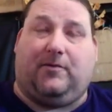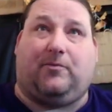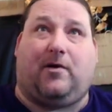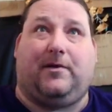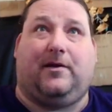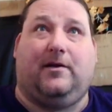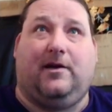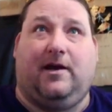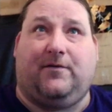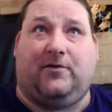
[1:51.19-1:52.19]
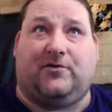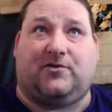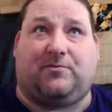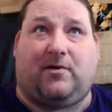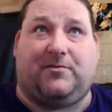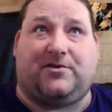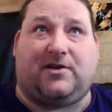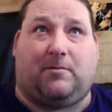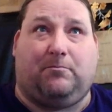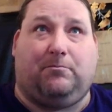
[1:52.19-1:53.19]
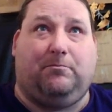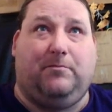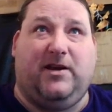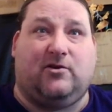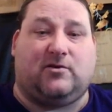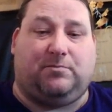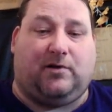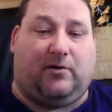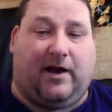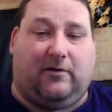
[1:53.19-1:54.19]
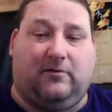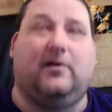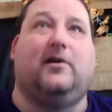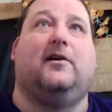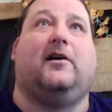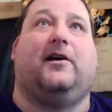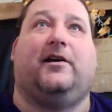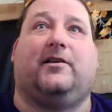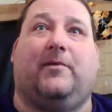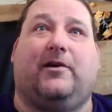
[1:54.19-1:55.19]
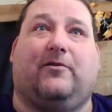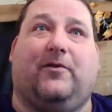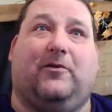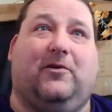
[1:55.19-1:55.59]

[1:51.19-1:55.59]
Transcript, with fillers: probably headphone users probably just got ears blown out. I hit the microphone.